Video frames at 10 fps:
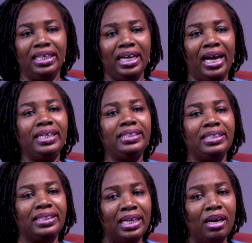And they
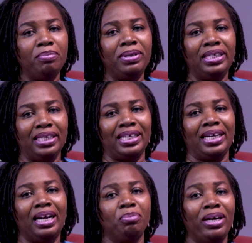tell me, yes, I
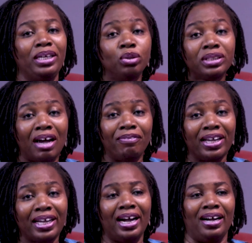can, but I don't have a
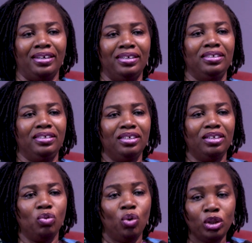car.
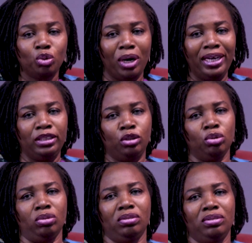What do I do?